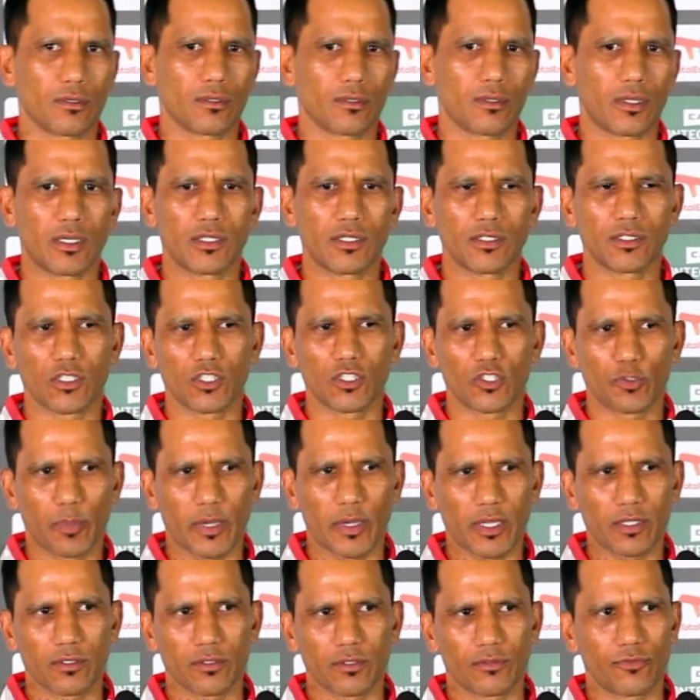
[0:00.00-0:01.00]
that is
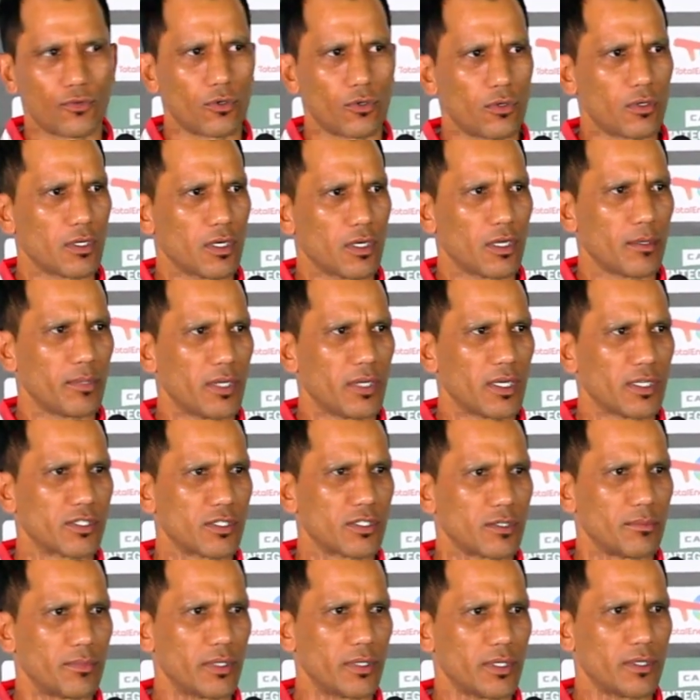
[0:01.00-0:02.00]
expected for a club like
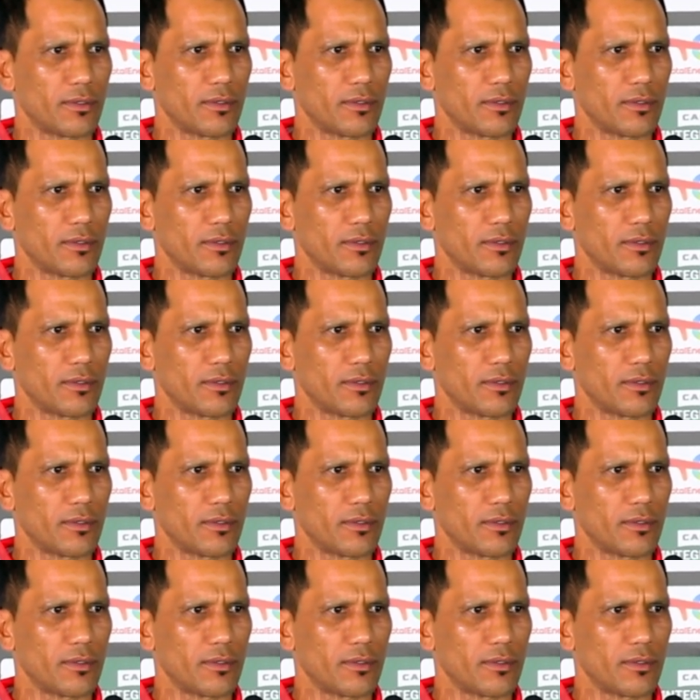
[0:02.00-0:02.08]
Simba.